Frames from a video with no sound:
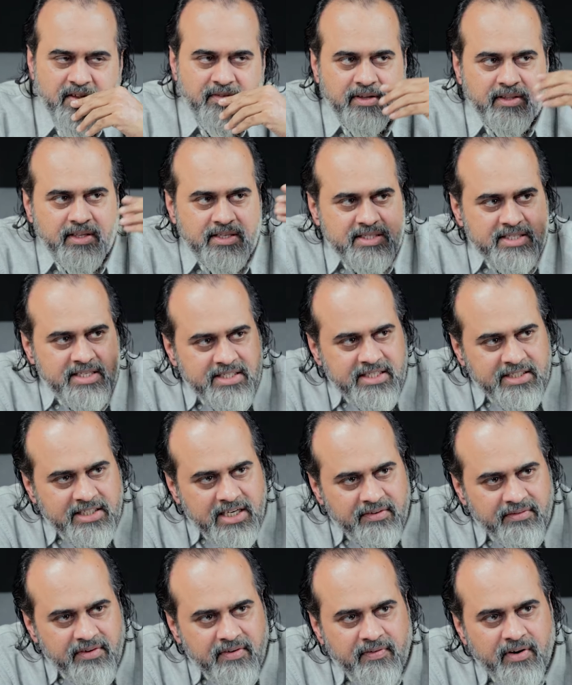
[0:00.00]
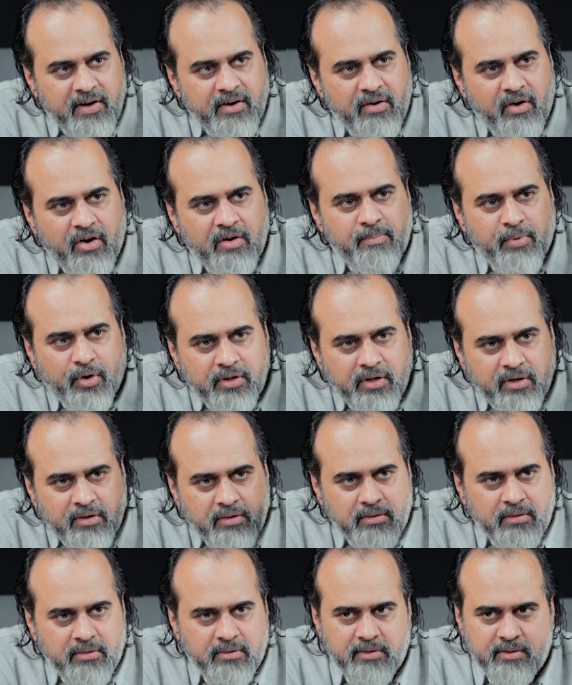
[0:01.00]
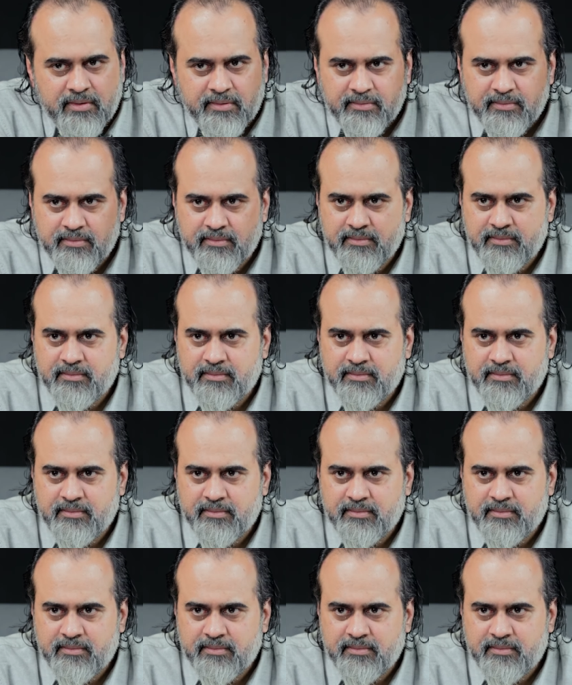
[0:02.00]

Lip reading: even the CCTV will not bother to note.